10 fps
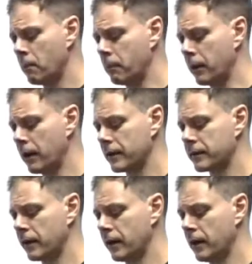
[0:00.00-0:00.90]
But
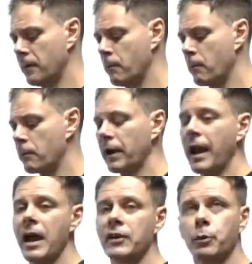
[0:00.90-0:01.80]

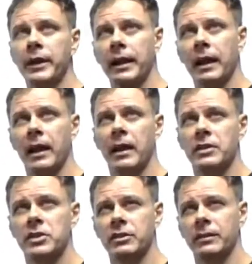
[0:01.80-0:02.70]
as we
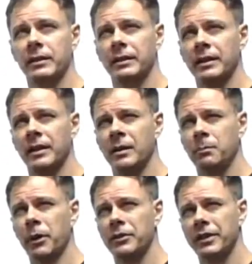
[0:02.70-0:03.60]
age, the
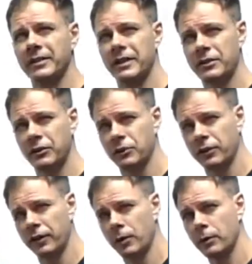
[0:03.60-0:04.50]
process tends to
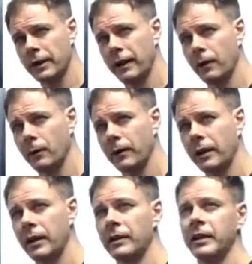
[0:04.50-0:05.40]
slow down.
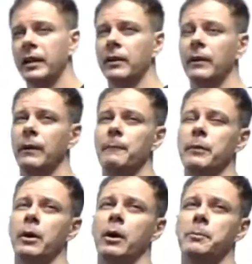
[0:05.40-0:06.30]
And then
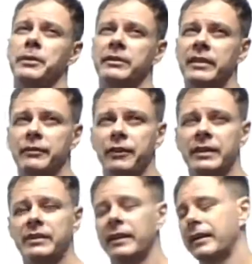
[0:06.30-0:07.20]
obviously
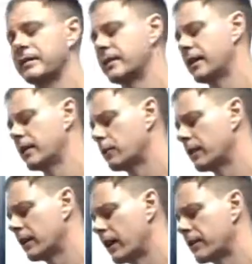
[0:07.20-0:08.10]
things like a sedentary
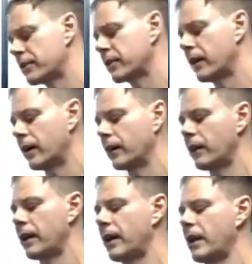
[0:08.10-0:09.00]
lifestyle
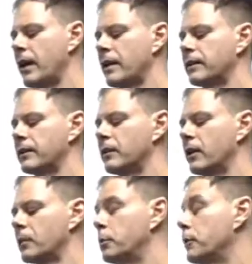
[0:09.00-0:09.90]
and
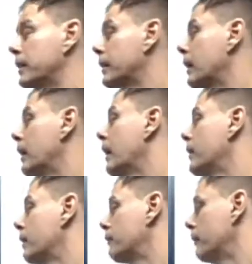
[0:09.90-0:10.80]
not putting
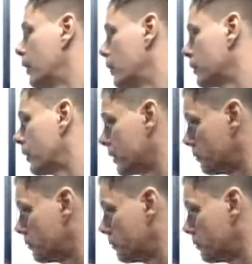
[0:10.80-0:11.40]
enough load on the